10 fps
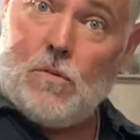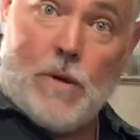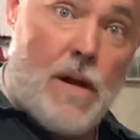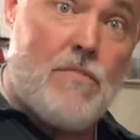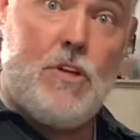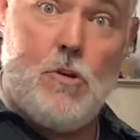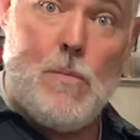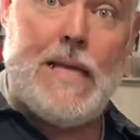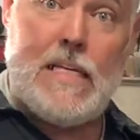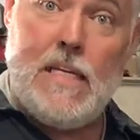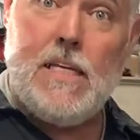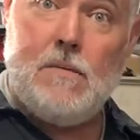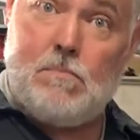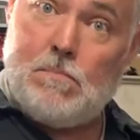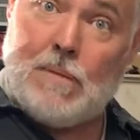whatever you might need
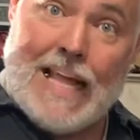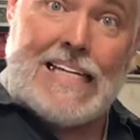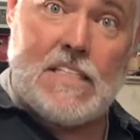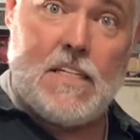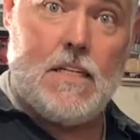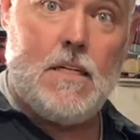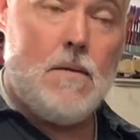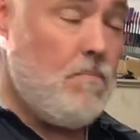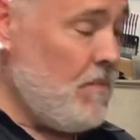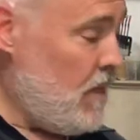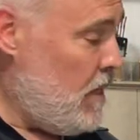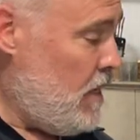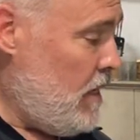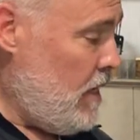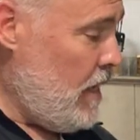blasted.
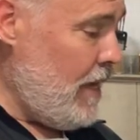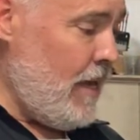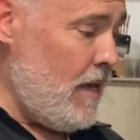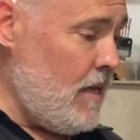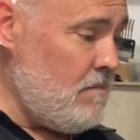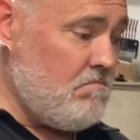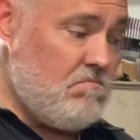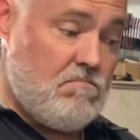And